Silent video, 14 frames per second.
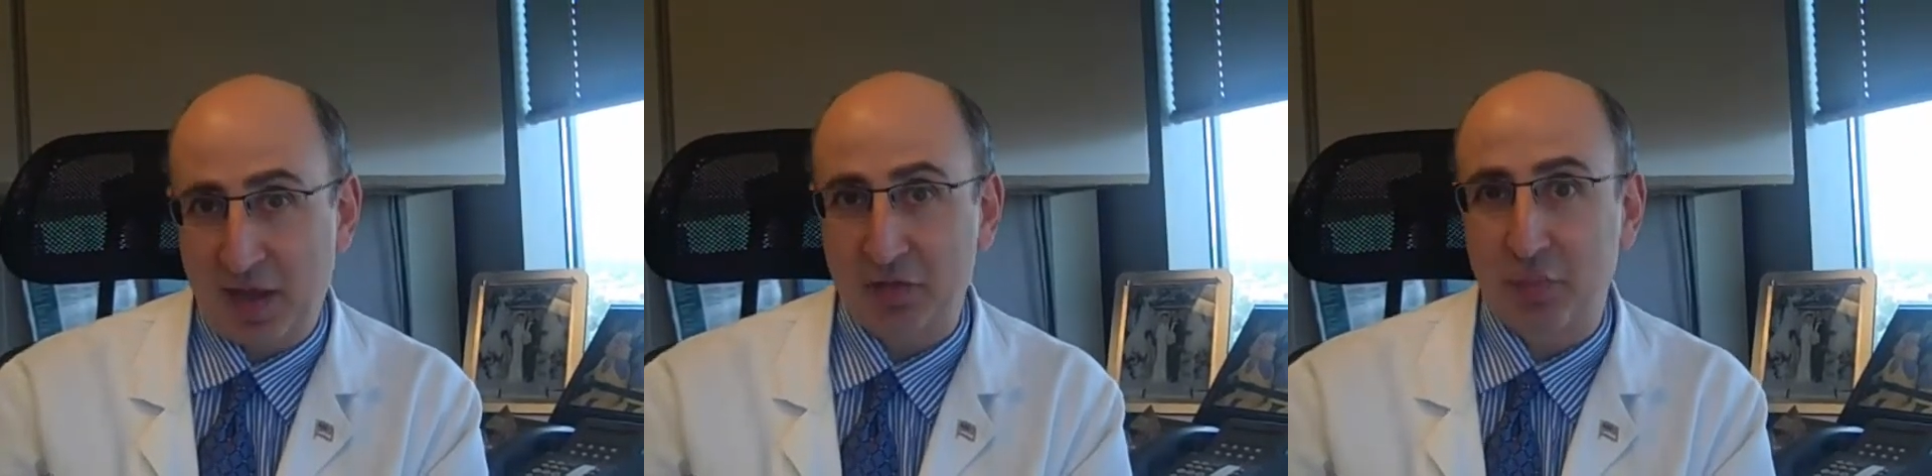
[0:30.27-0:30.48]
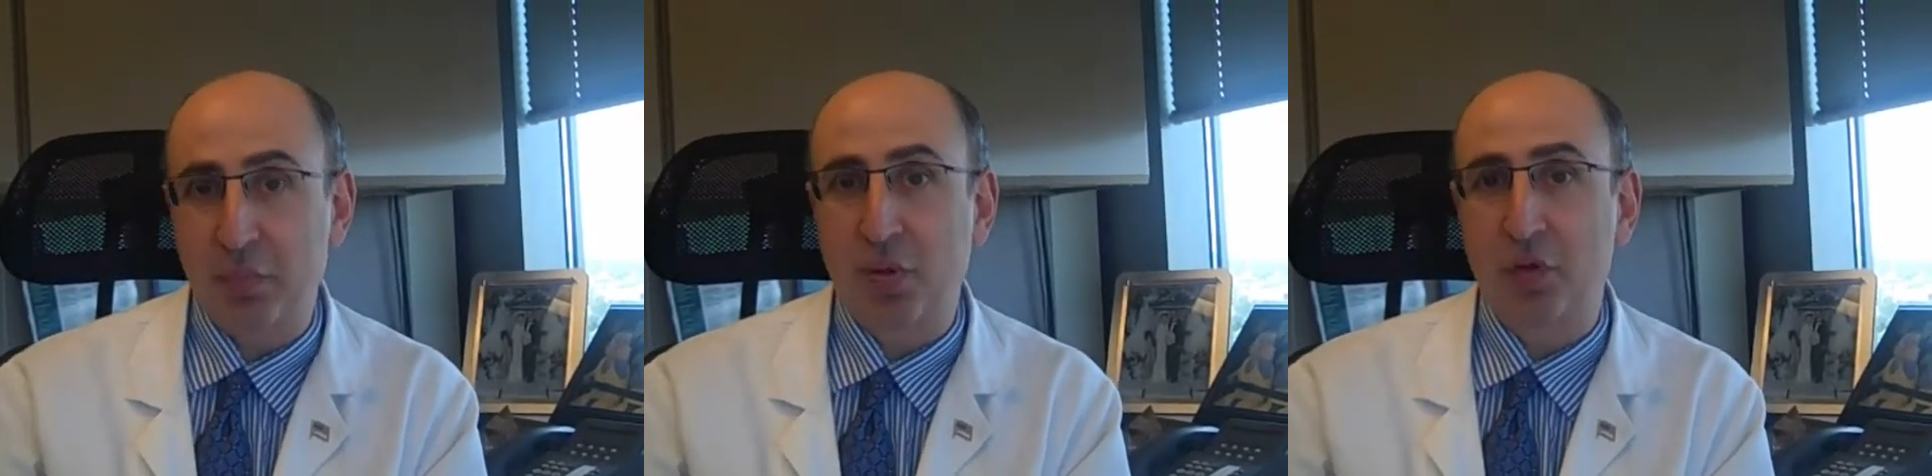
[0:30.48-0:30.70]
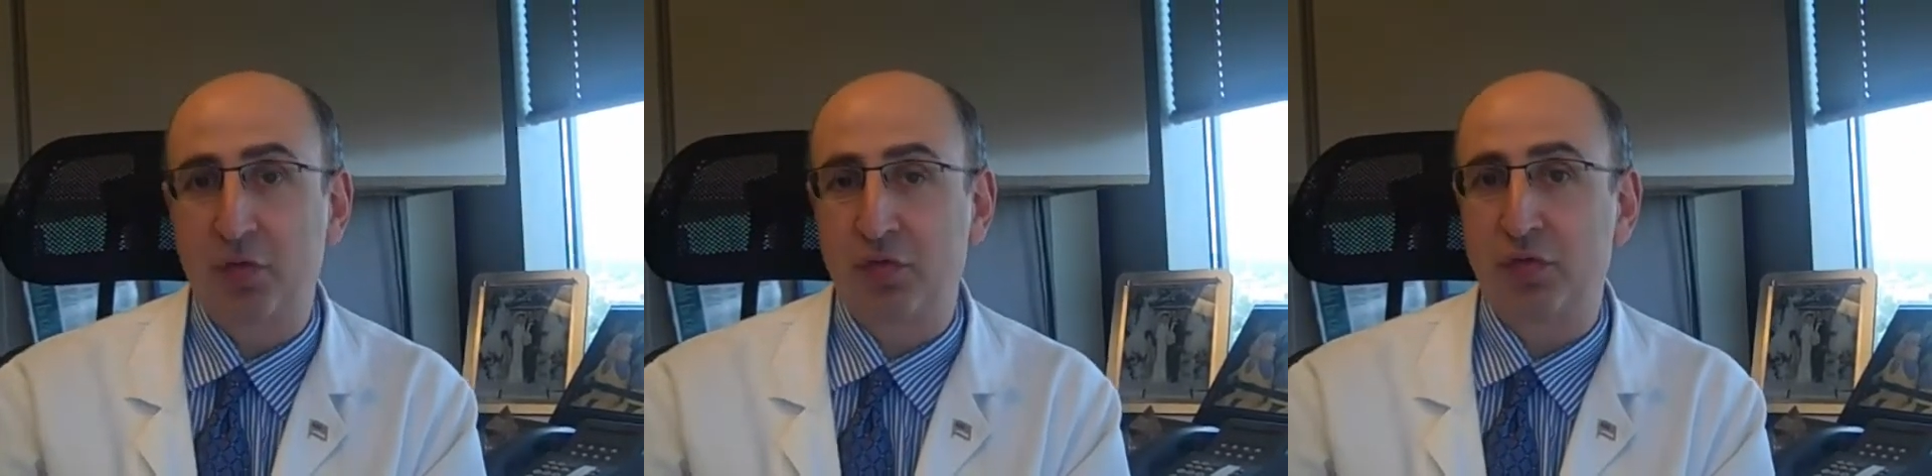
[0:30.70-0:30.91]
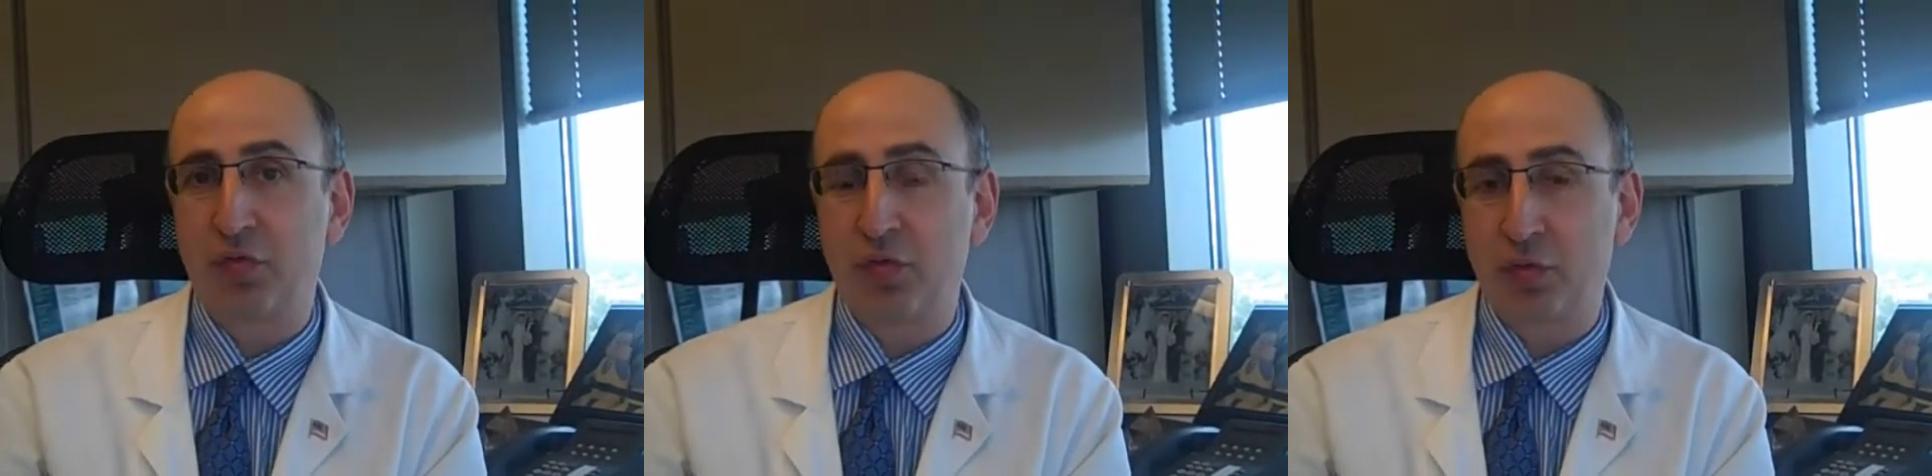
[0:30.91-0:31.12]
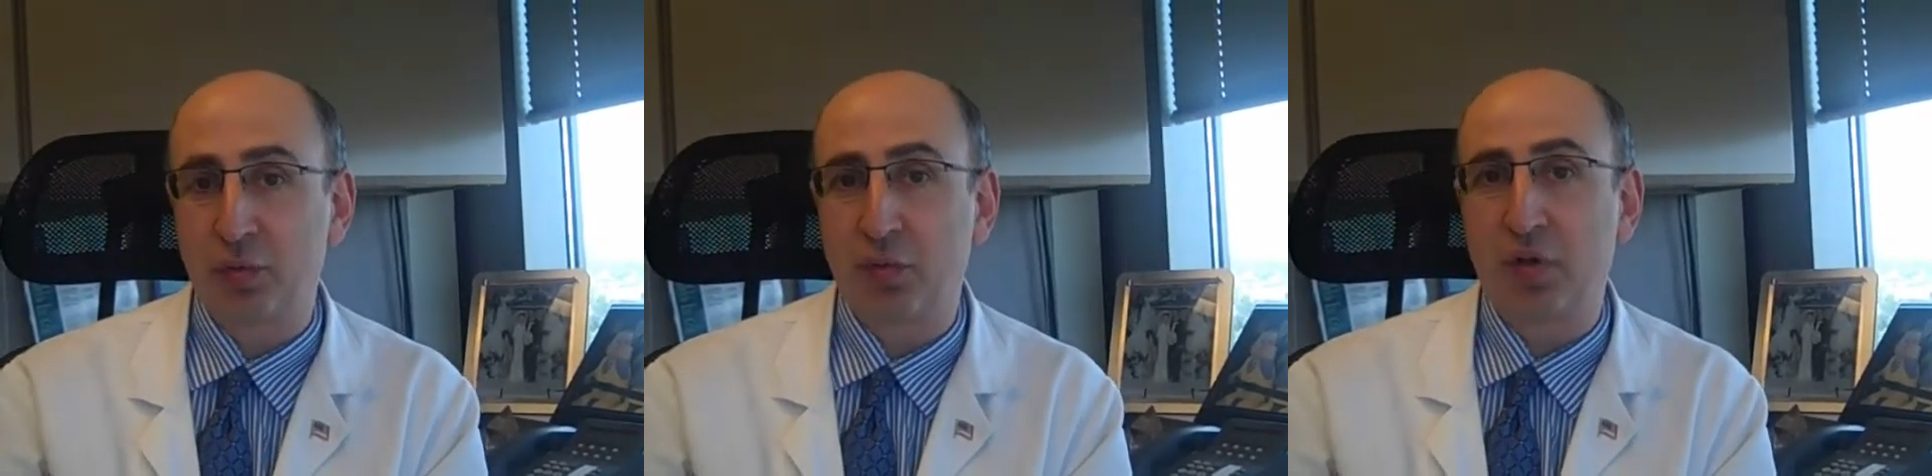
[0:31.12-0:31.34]
as opposed
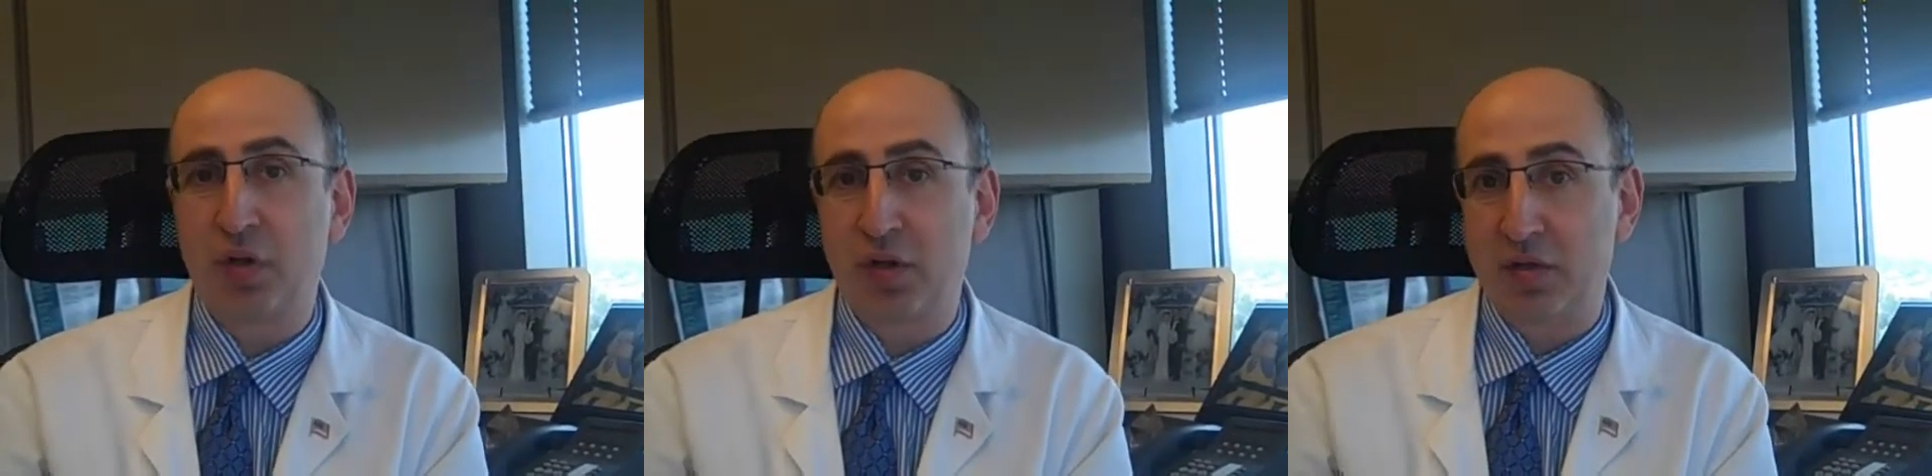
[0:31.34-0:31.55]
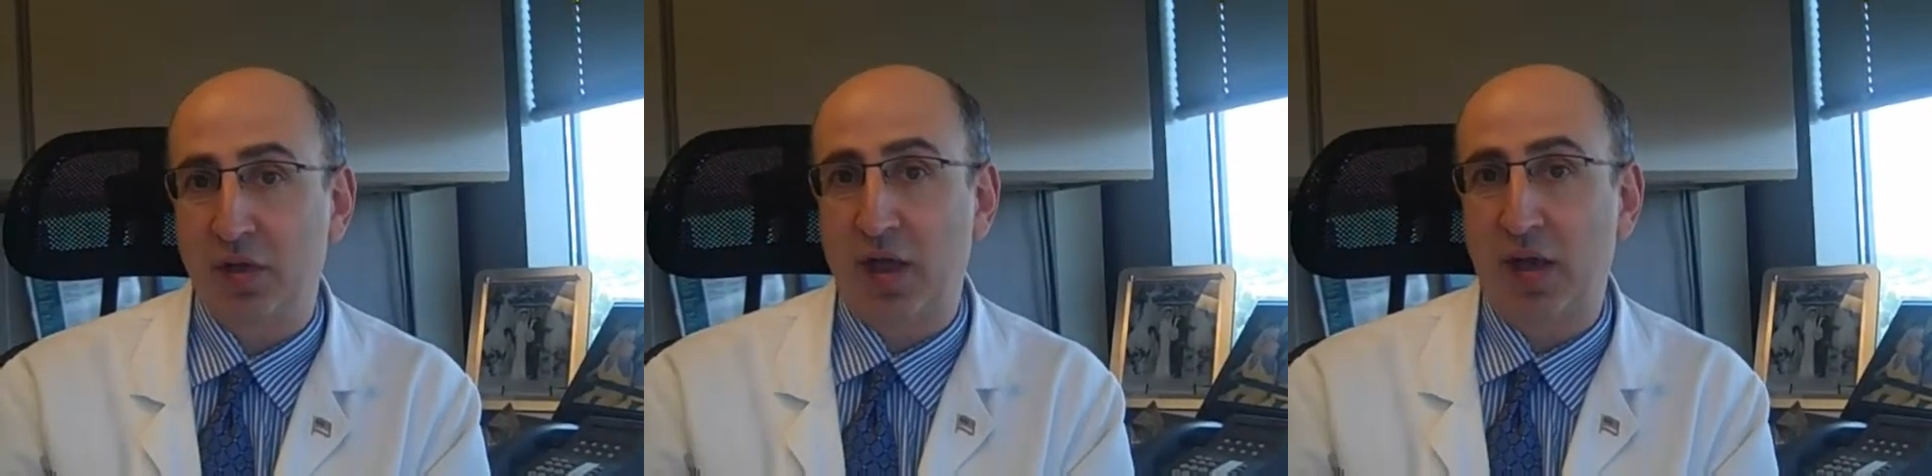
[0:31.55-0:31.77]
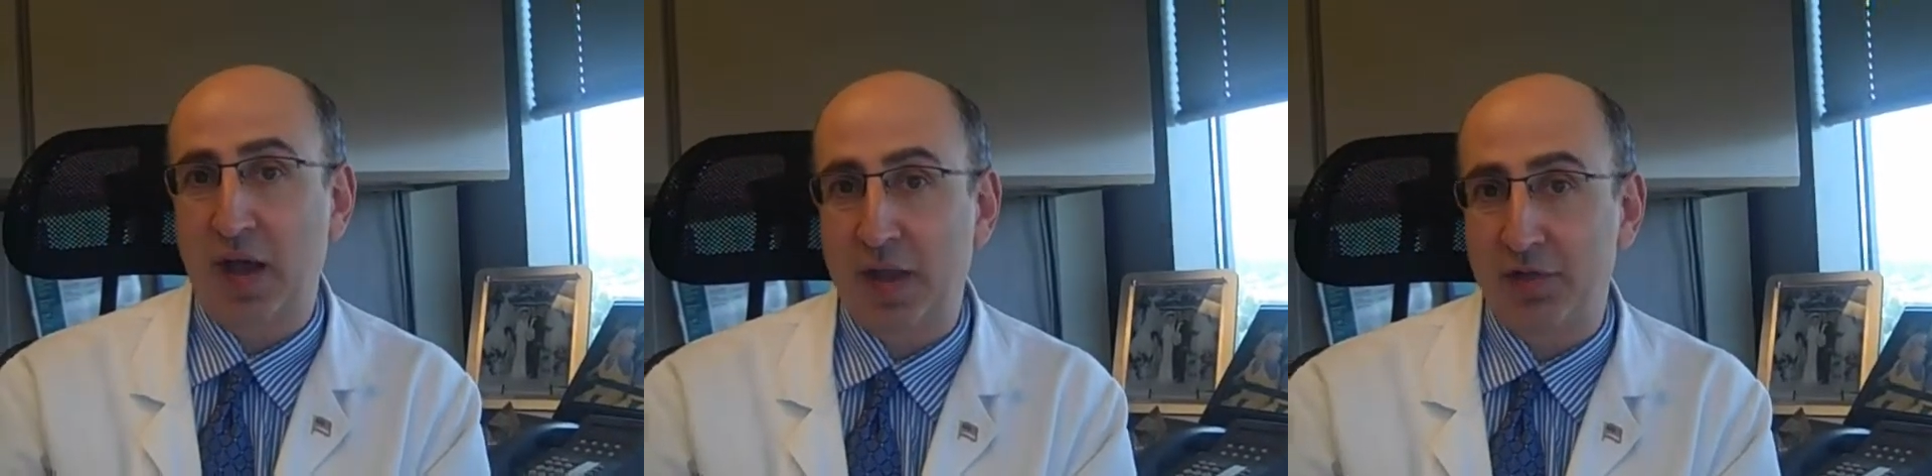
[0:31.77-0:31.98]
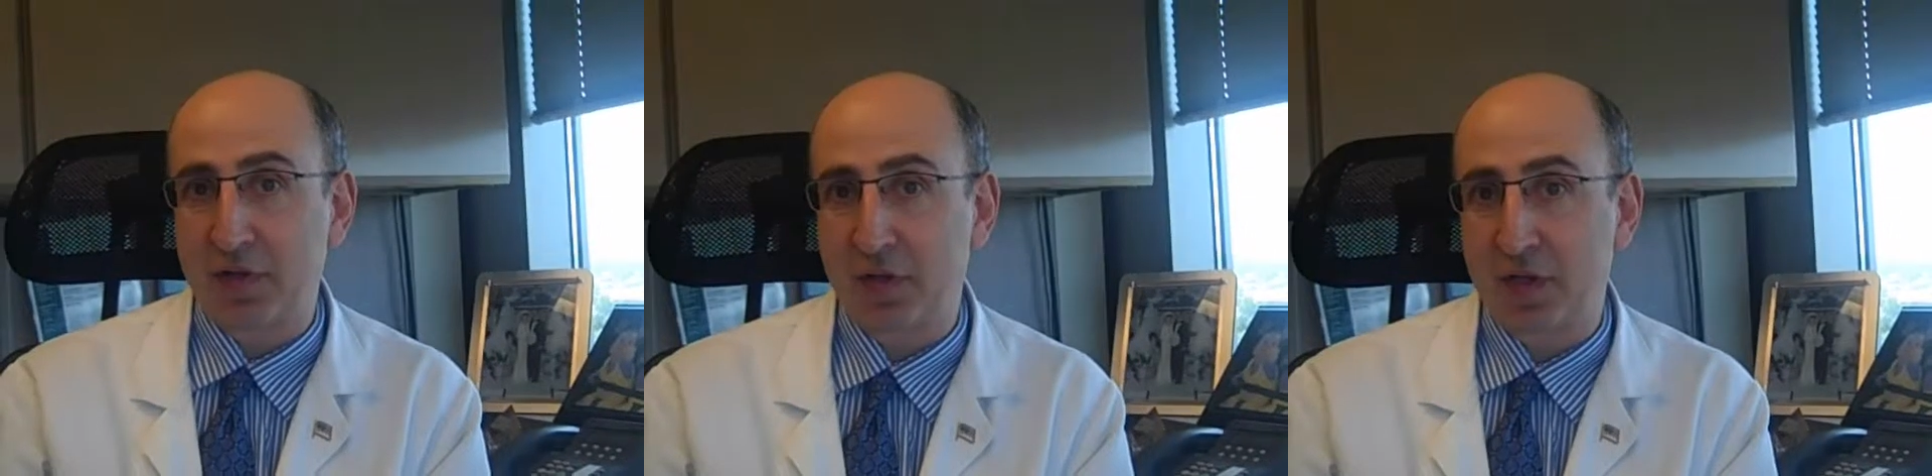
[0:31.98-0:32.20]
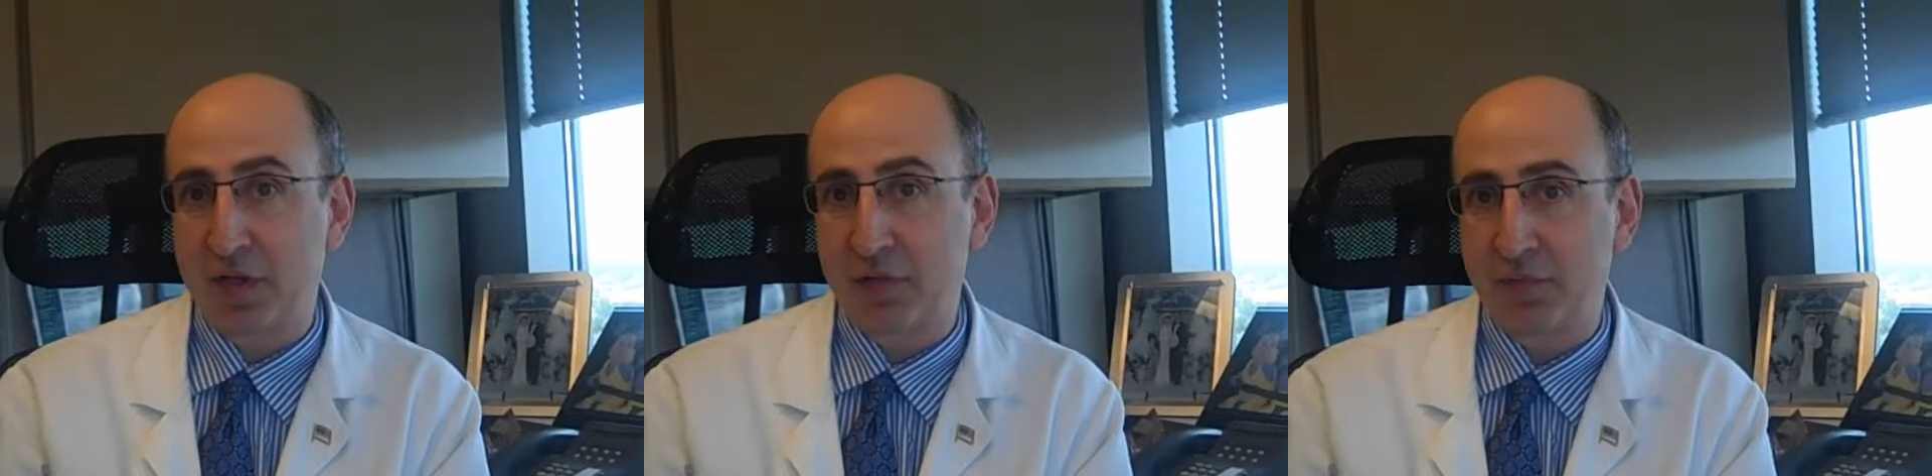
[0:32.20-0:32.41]
to not
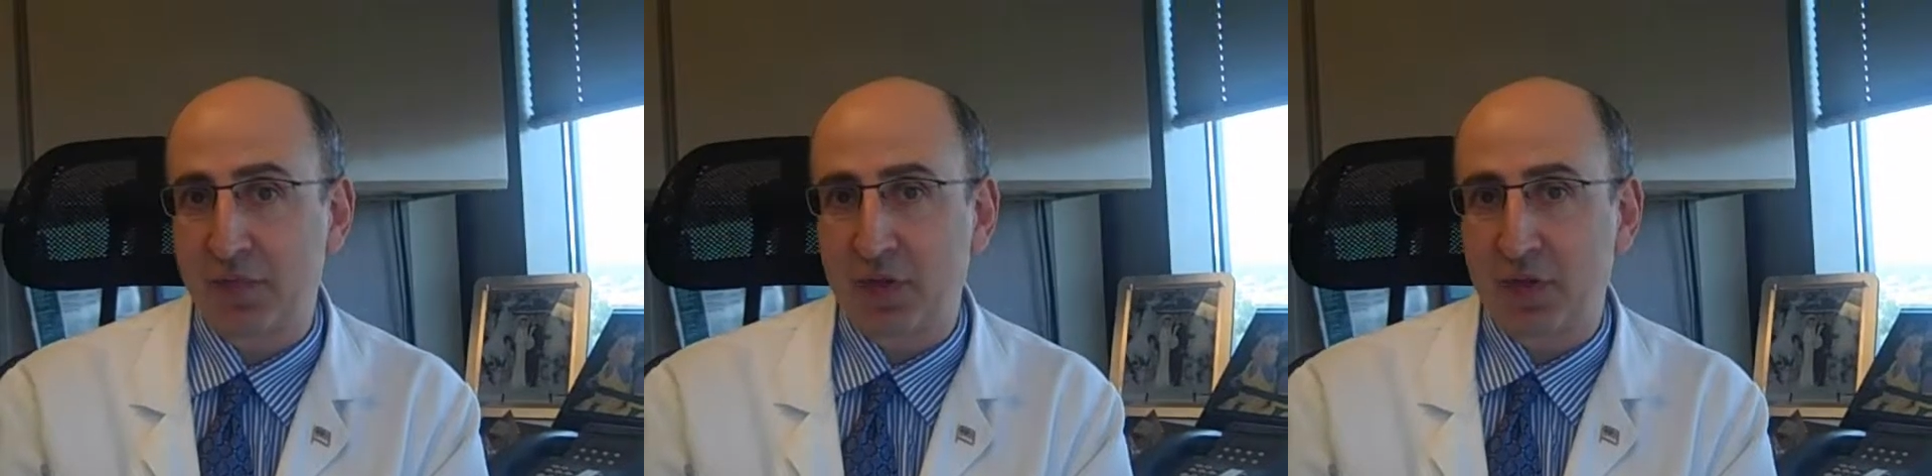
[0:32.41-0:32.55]
having it.